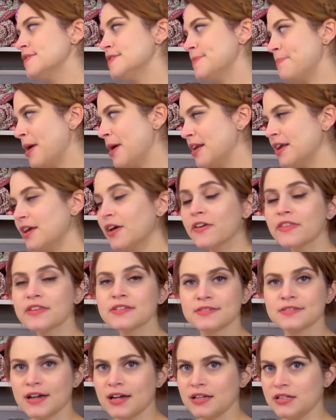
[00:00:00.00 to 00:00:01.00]
Depending on
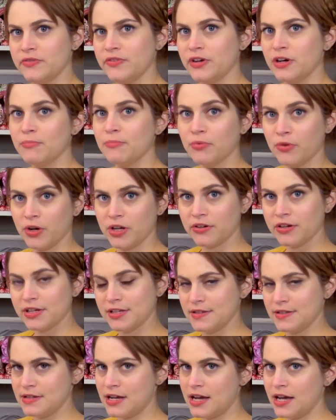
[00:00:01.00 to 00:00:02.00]
the size of your
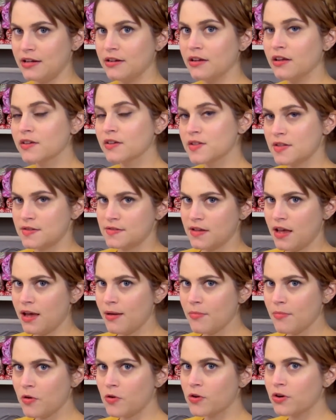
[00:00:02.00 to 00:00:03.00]
embroidery design,
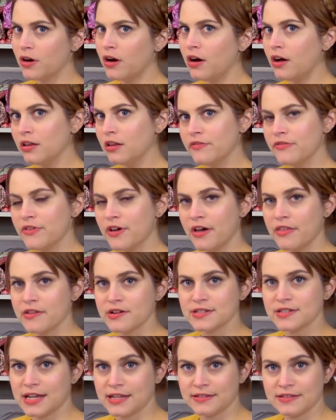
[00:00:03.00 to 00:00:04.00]
some or all of the
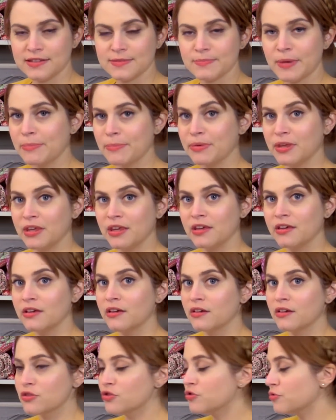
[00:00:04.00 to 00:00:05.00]
other sizes might be
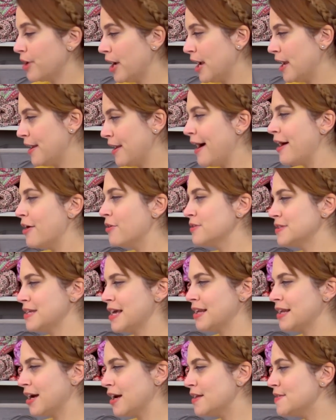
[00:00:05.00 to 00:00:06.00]
grayed out
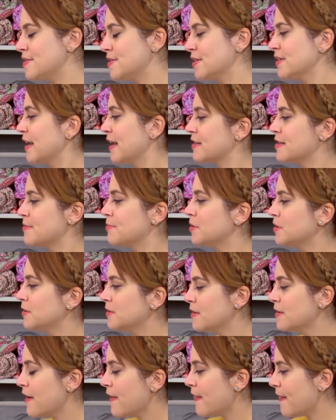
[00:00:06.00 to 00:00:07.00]
and
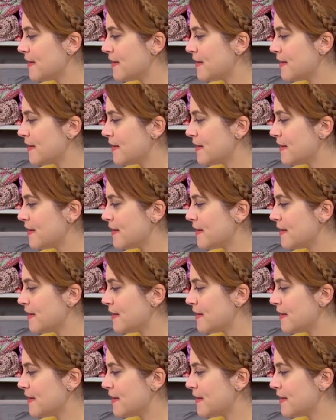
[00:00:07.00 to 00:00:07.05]
unselectable.